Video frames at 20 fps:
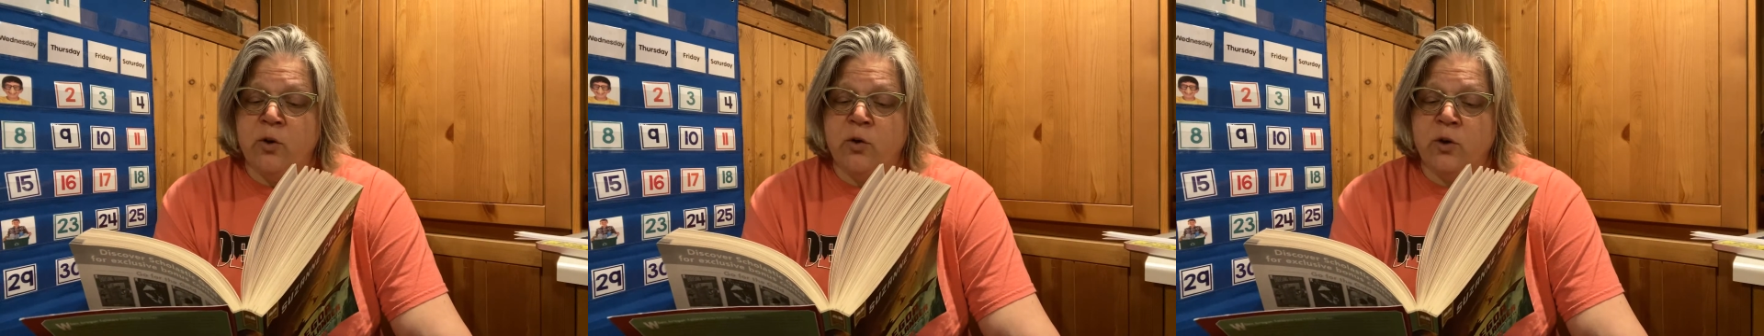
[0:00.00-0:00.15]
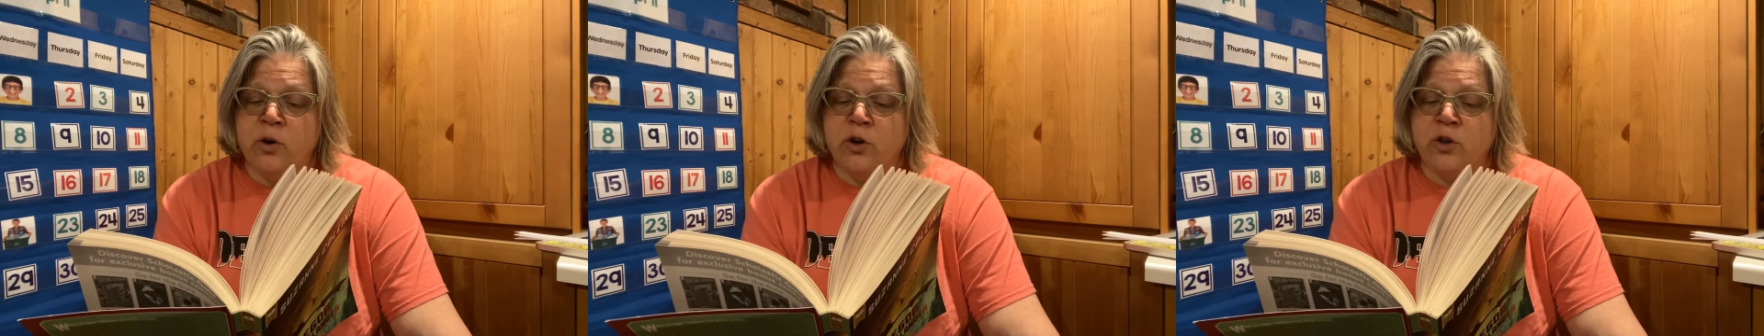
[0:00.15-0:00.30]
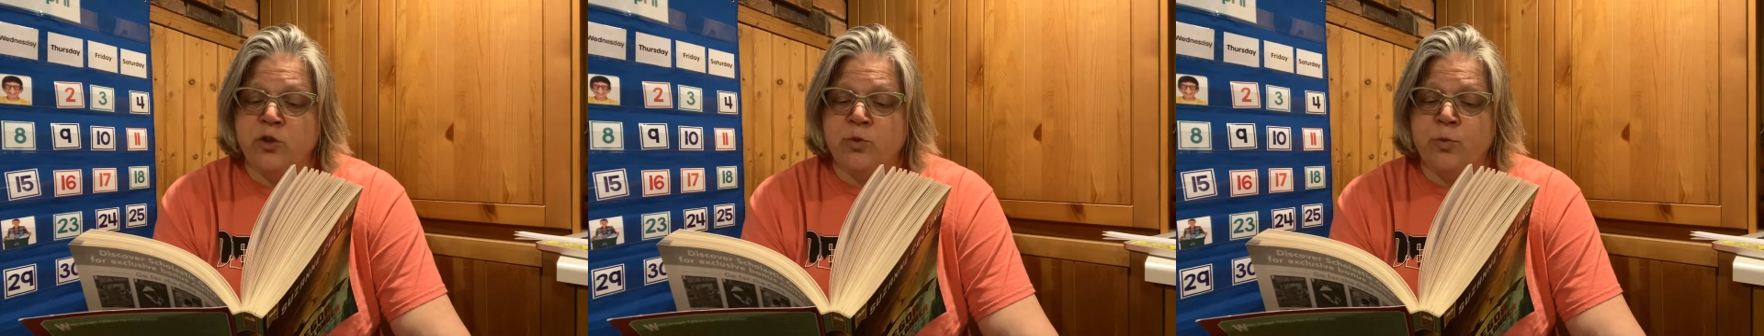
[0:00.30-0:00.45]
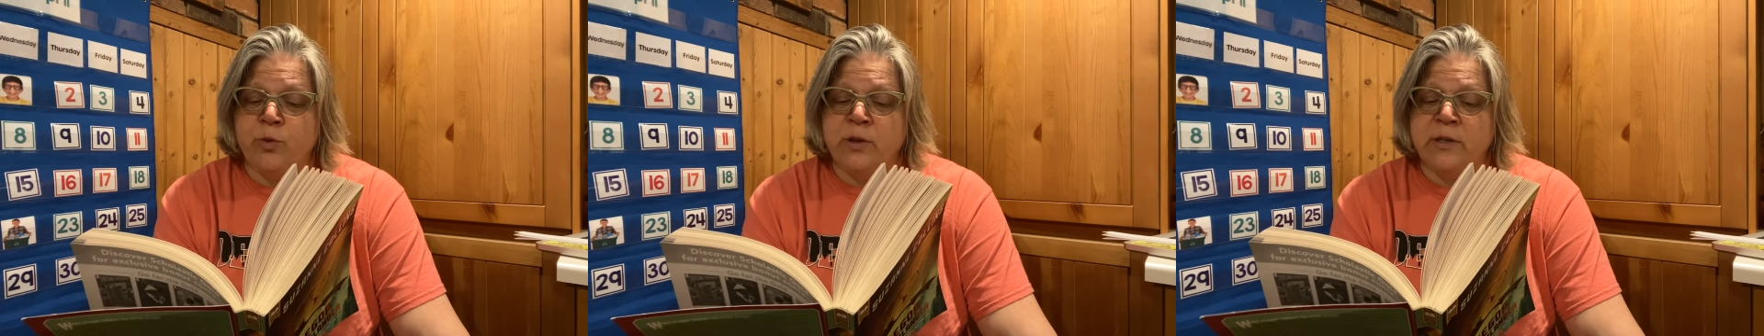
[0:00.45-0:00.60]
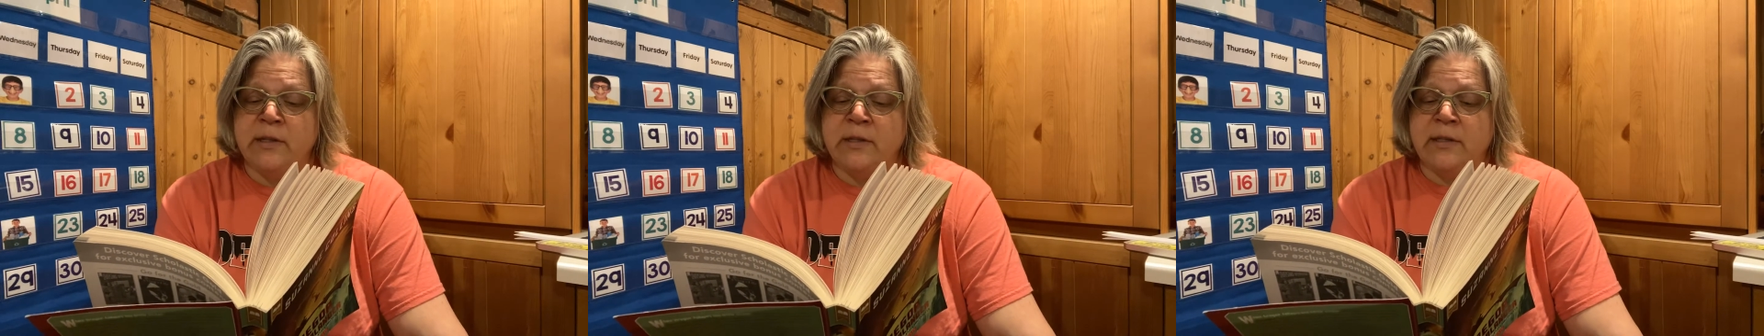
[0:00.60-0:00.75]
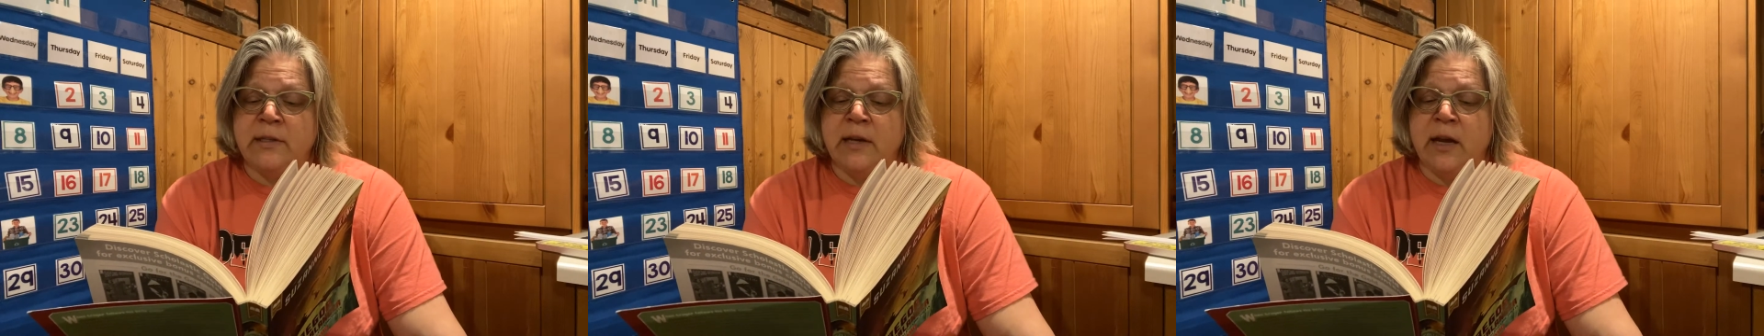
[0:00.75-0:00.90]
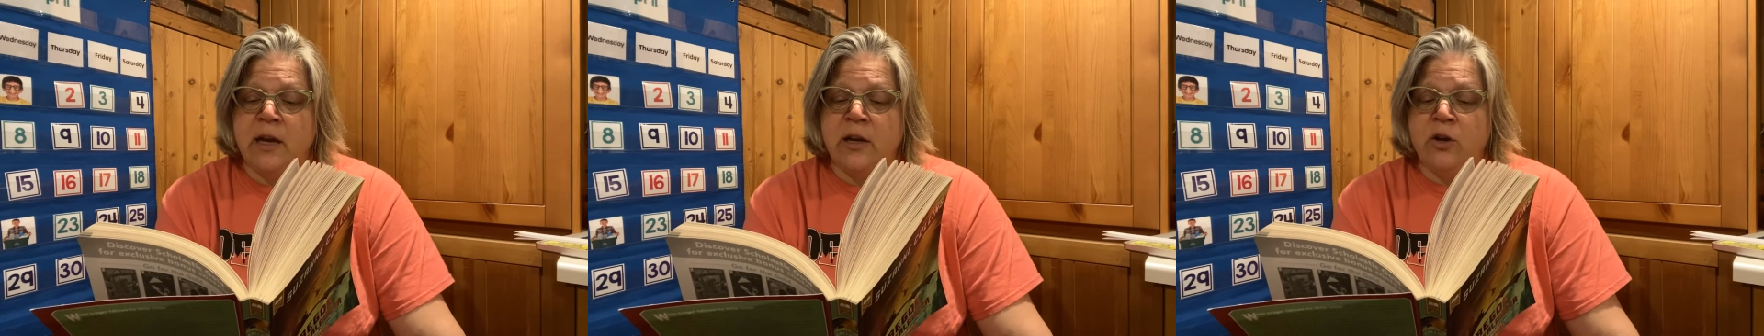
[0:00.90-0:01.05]
Gorger's
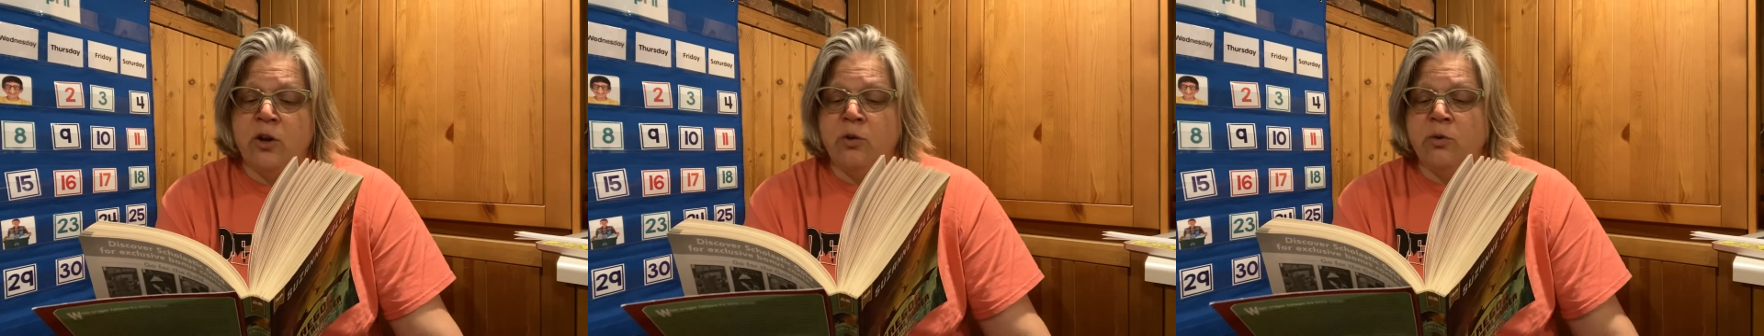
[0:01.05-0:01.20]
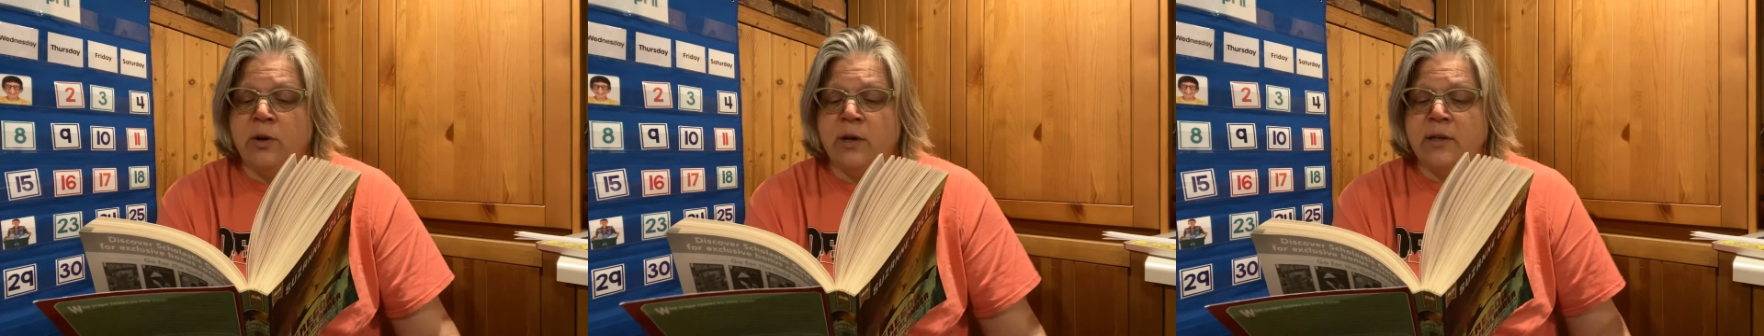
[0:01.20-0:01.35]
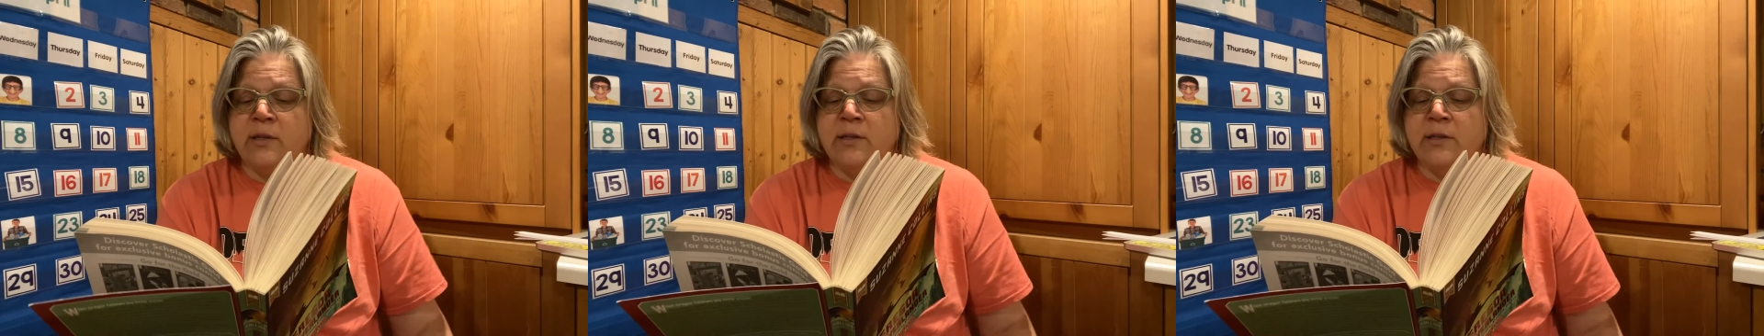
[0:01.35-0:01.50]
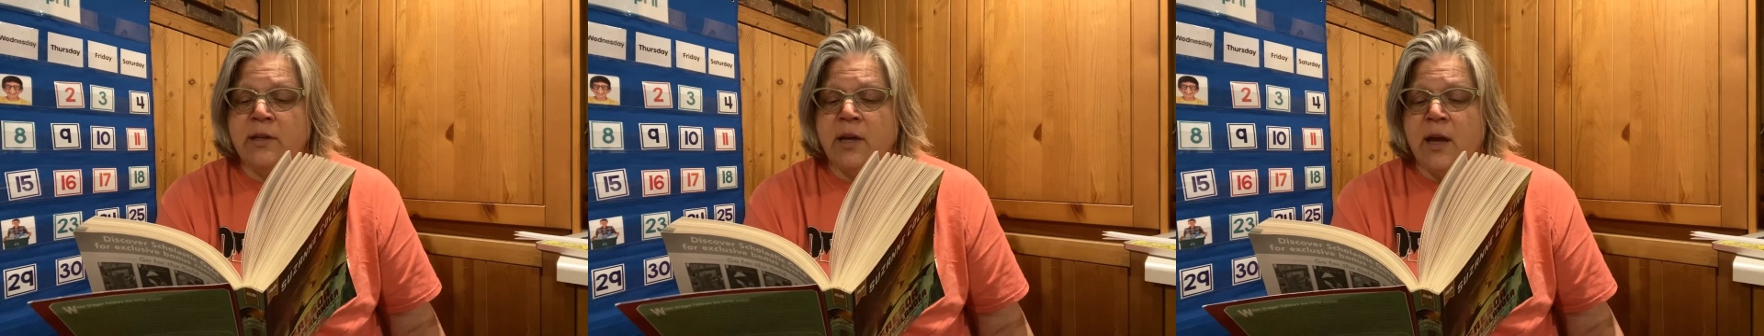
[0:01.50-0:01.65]
prisons unnoticed,